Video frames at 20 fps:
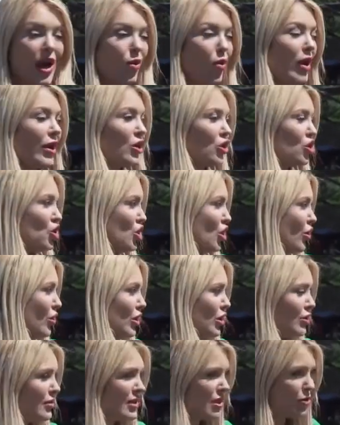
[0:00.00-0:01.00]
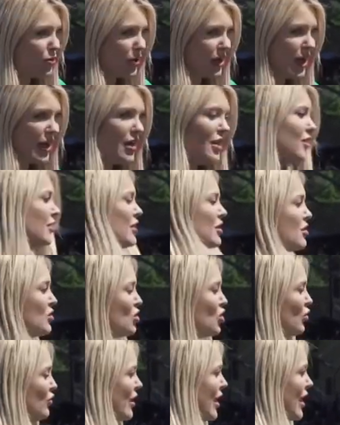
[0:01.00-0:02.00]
I want to show you, since we're getting this new